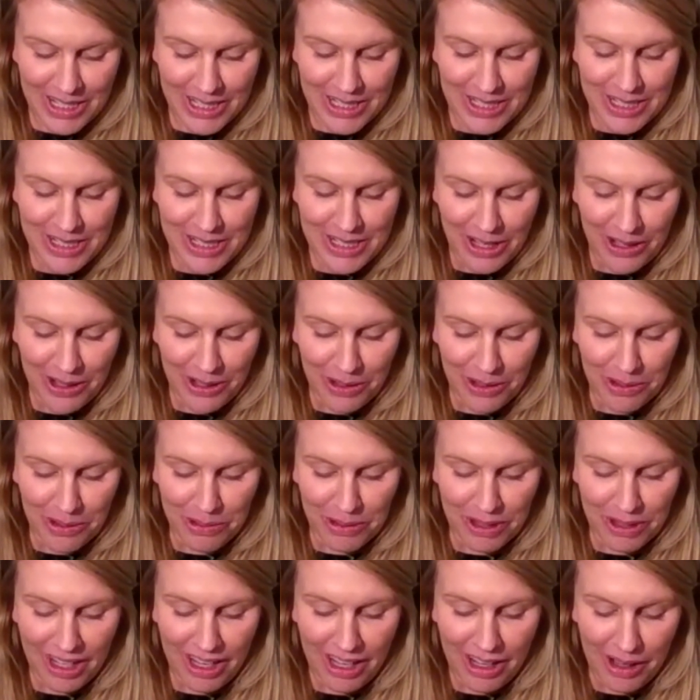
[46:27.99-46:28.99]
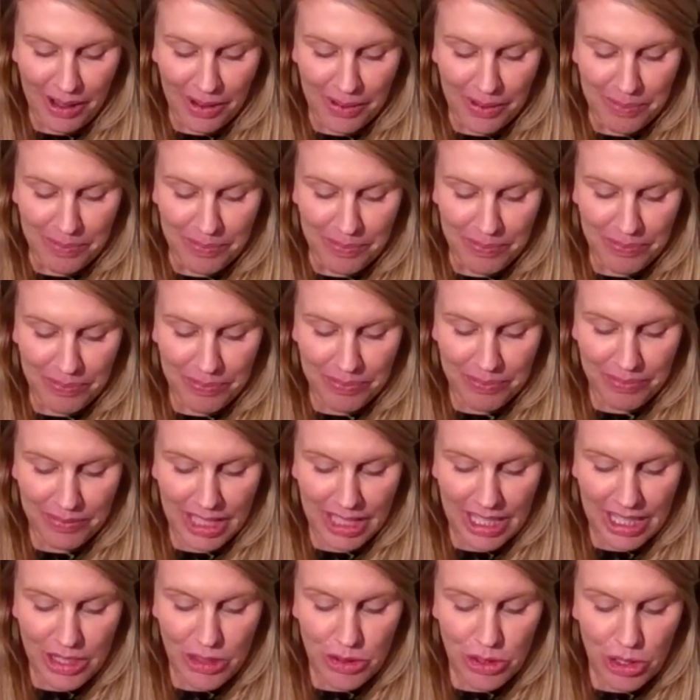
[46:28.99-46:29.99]
So, can
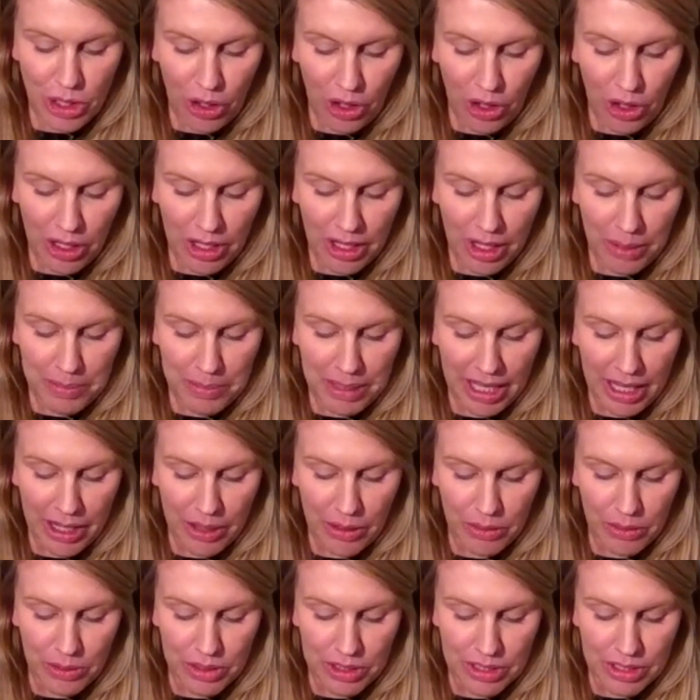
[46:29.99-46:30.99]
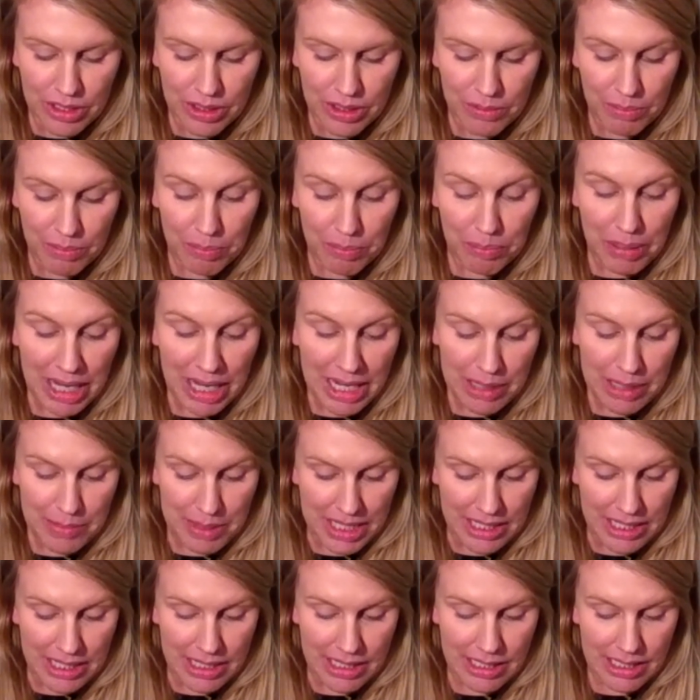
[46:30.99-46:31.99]
you talk about
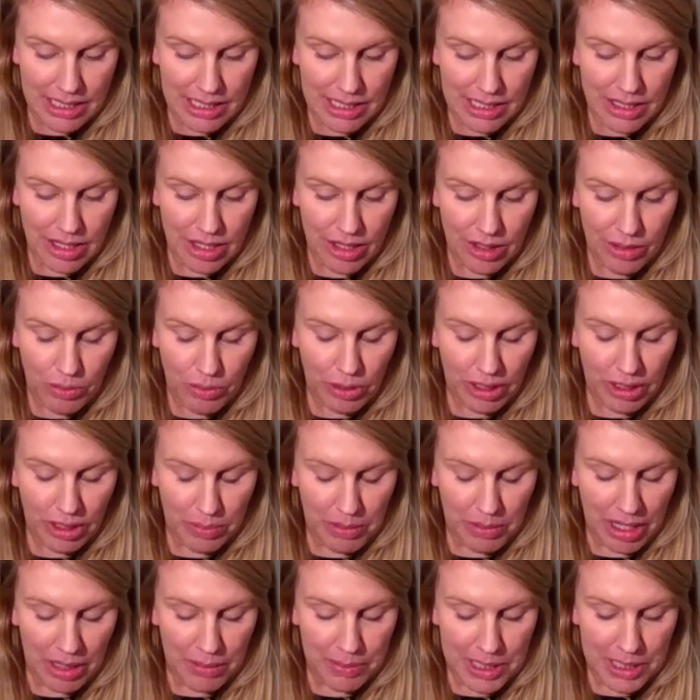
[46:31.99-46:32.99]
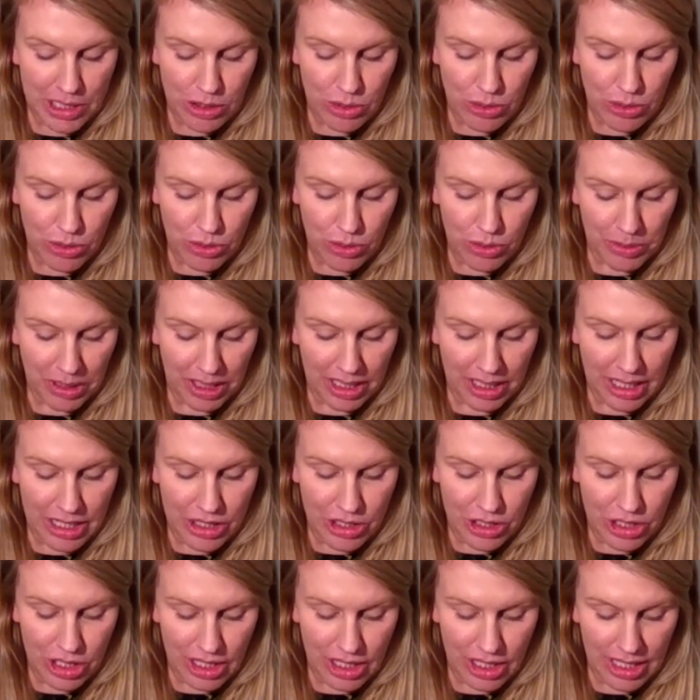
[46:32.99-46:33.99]
babies with MECP2
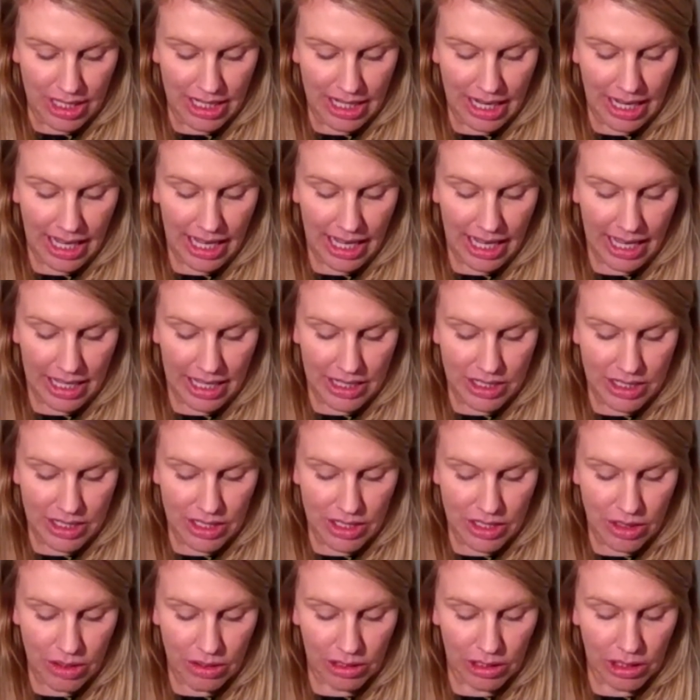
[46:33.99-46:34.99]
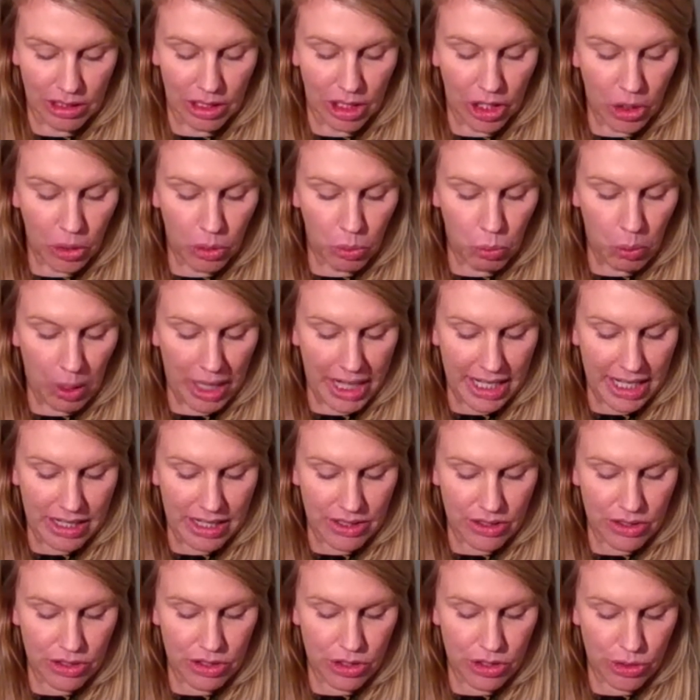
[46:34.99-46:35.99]
duplication and low
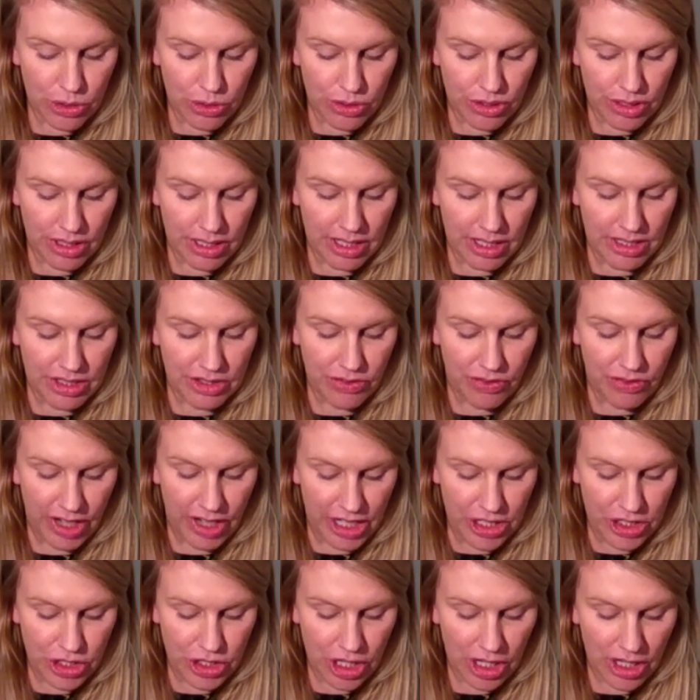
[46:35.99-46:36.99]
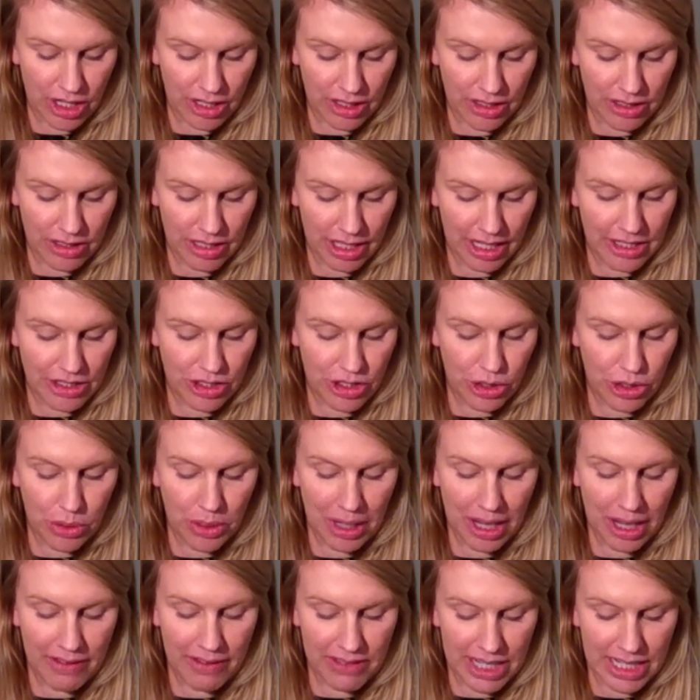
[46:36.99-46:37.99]
weight due to dysphagia? And do
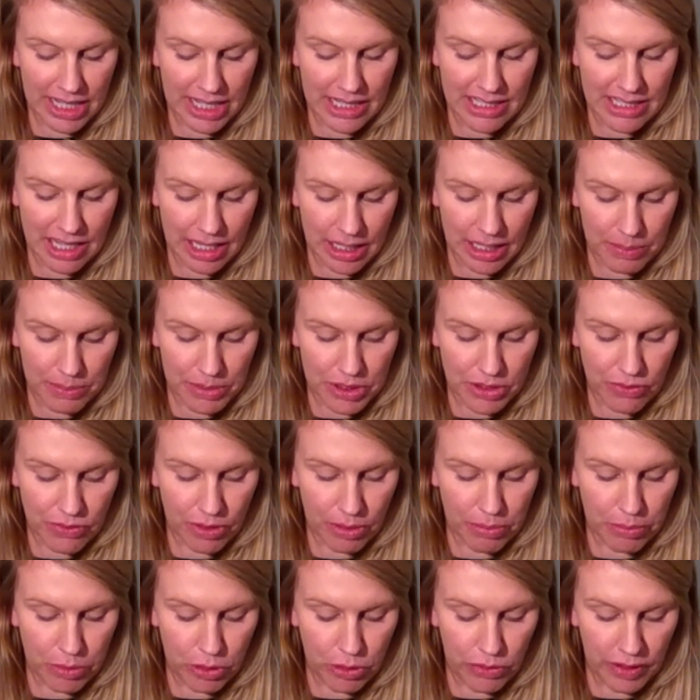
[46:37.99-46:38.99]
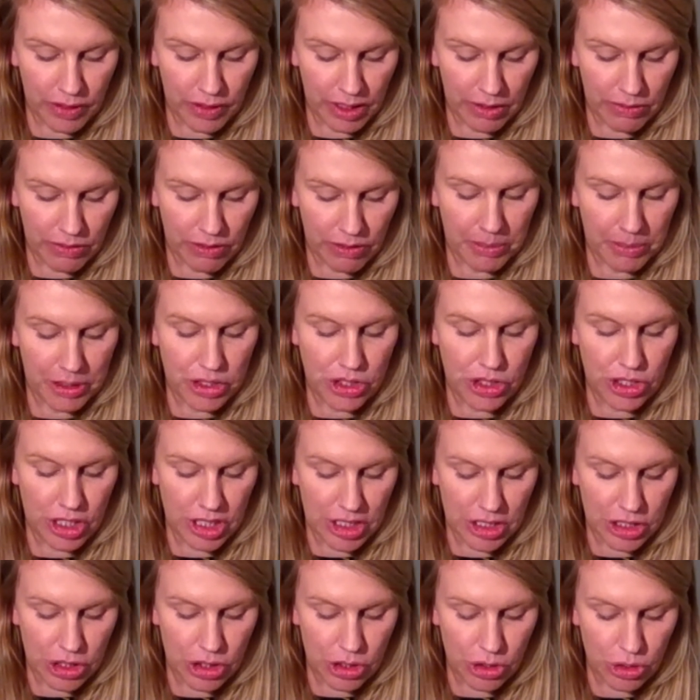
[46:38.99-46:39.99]
you have any tips for moving from a
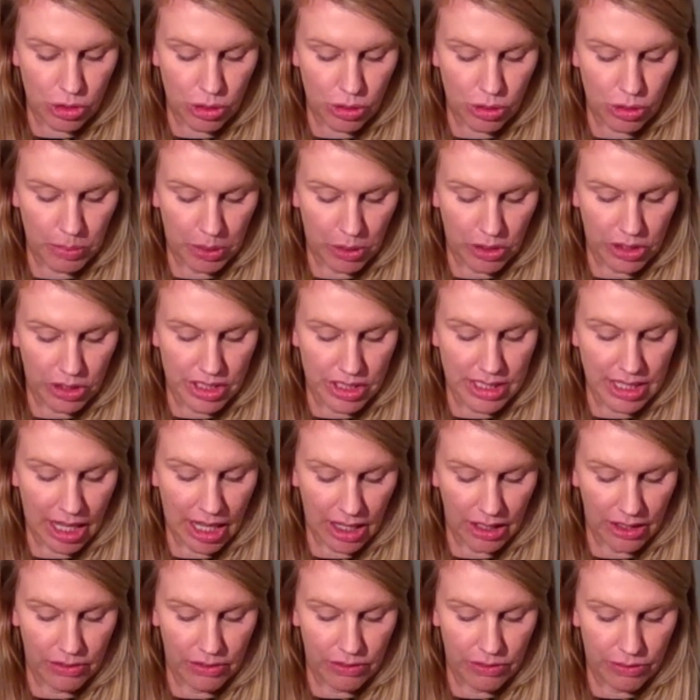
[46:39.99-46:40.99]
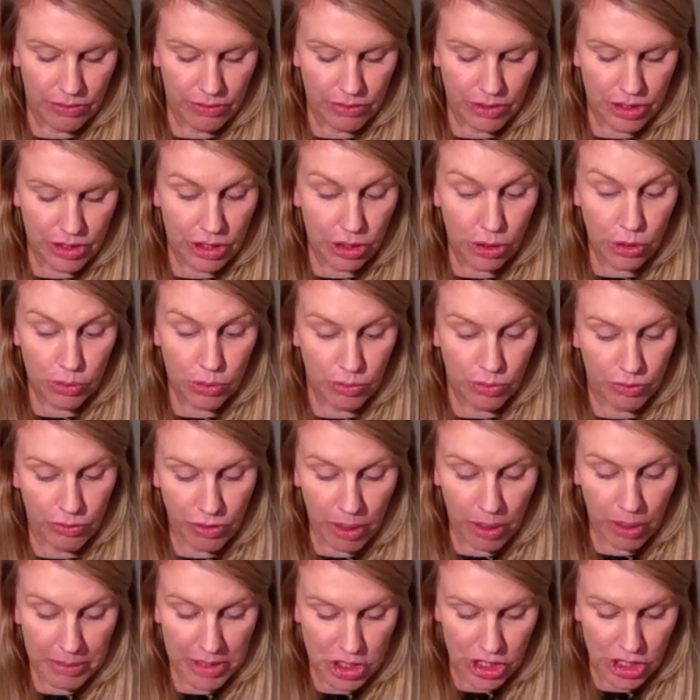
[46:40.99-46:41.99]
G tube or solid to
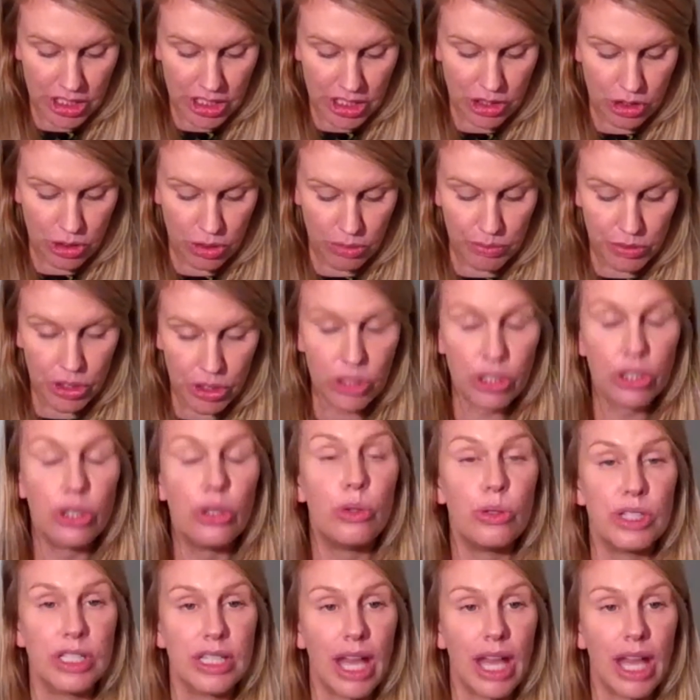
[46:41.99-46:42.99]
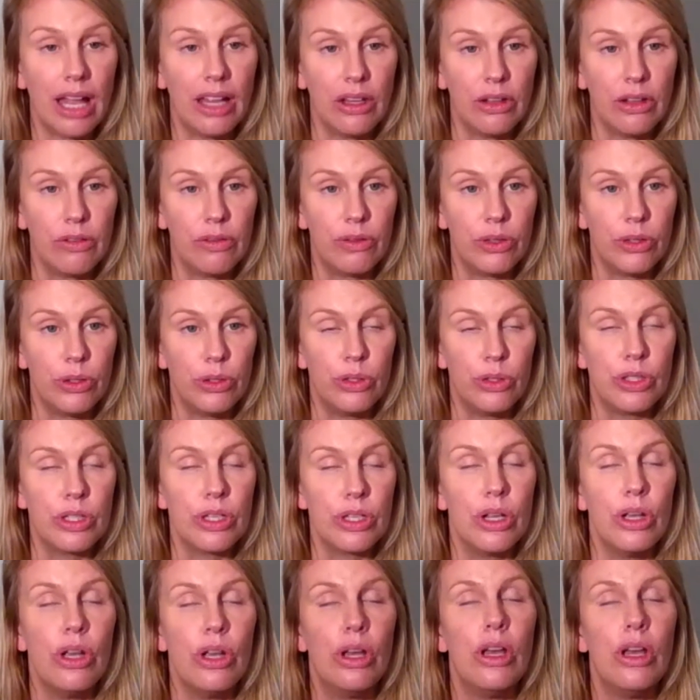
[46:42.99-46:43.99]
from a G tube to solid
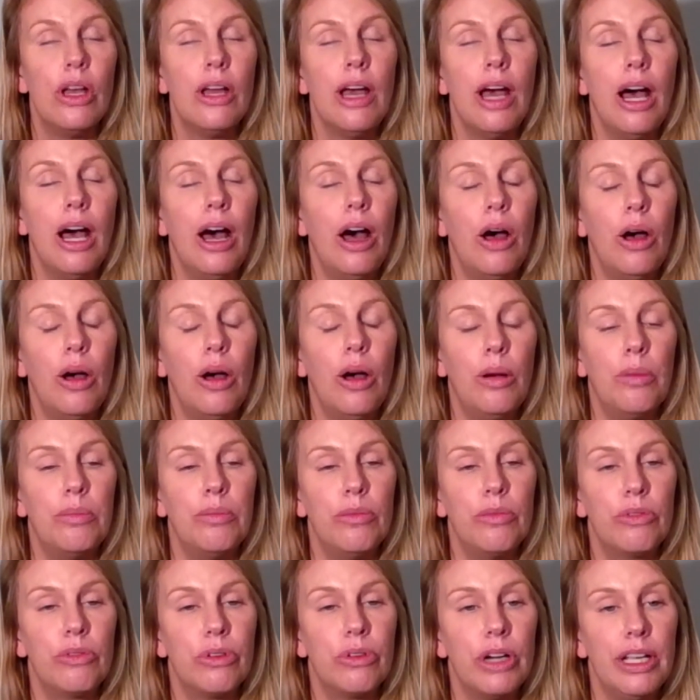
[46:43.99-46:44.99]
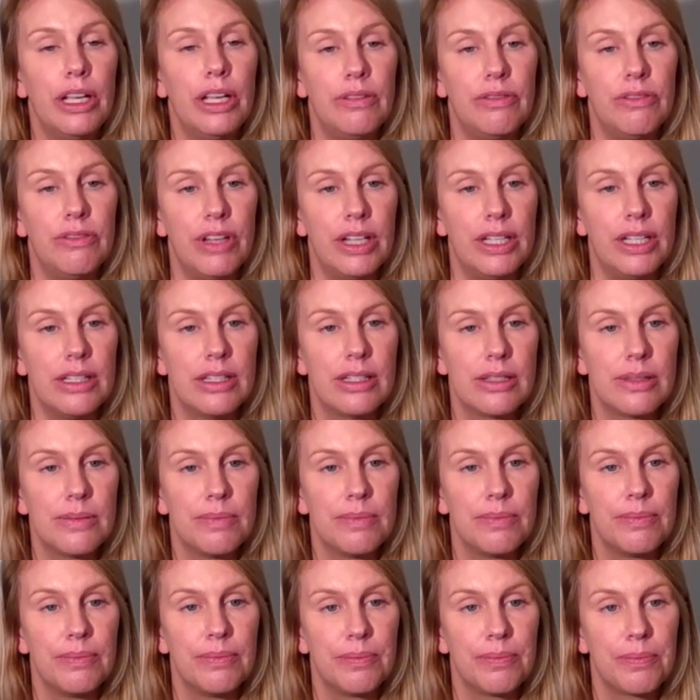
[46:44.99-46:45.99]
foods for
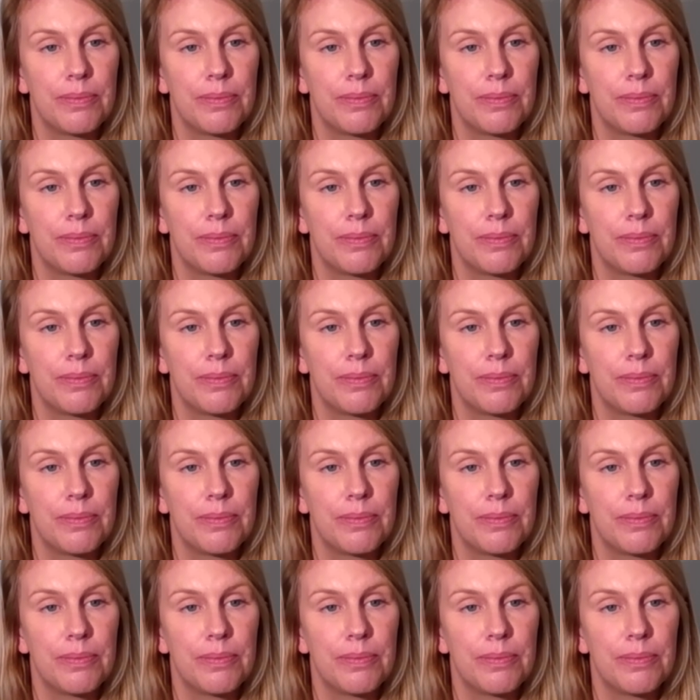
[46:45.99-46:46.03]
infants?